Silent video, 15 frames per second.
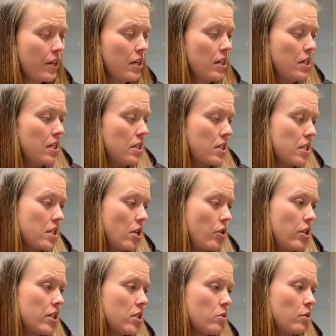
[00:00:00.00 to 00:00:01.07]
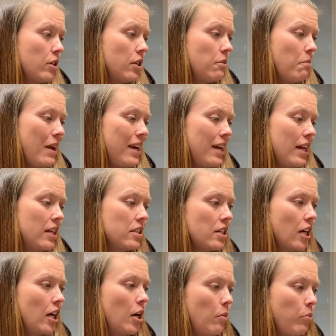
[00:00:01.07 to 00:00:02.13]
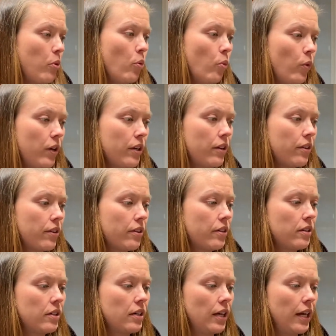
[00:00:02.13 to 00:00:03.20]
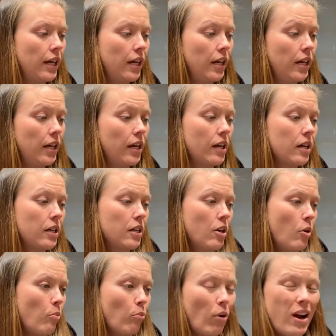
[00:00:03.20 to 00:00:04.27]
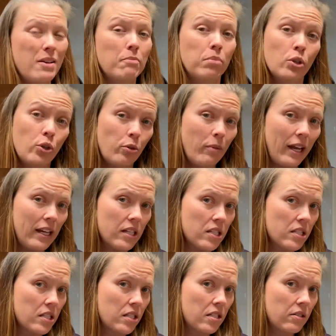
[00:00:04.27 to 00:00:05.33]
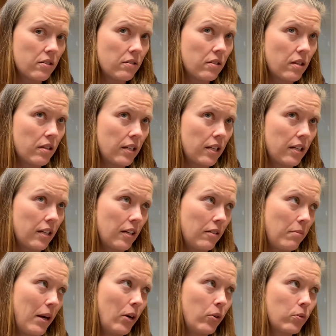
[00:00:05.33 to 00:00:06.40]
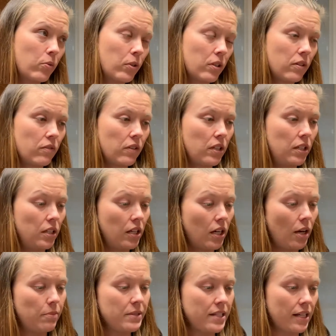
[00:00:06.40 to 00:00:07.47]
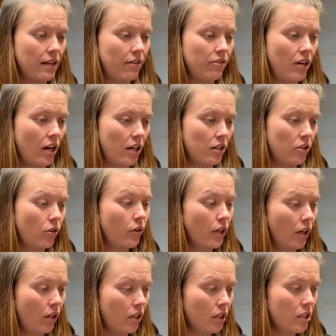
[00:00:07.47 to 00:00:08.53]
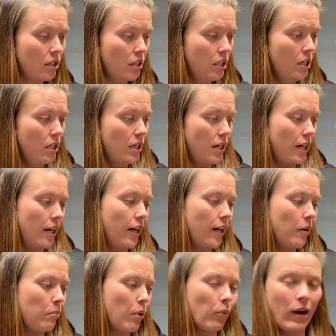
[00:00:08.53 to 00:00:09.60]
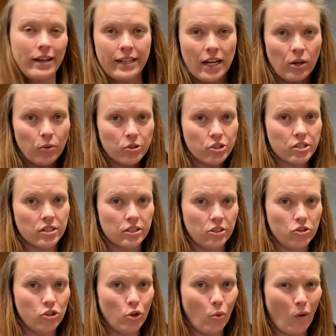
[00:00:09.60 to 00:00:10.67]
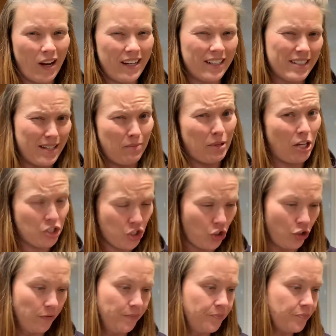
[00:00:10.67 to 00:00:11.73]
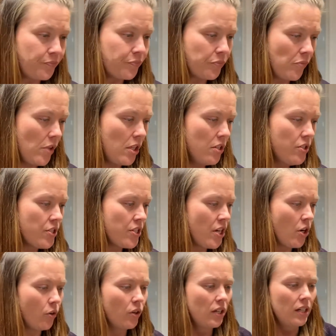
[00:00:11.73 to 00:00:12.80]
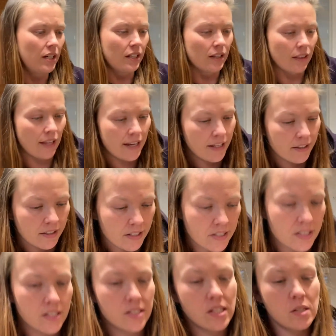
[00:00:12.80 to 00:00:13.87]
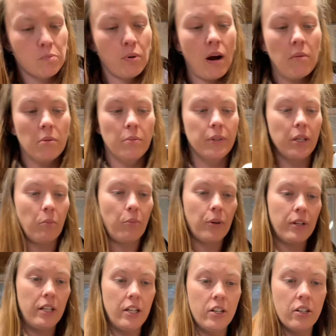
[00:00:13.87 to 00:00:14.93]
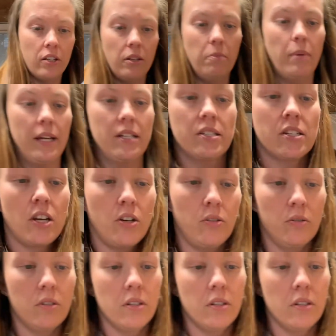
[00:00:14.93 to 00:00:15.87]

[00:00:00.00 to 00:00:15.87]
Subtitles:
So this one may end up with a bright blue base, thinking about one of the cups that I've got going on. But right now we're just going to do white because I'm not certain. So like this is probably a pretty good base coat.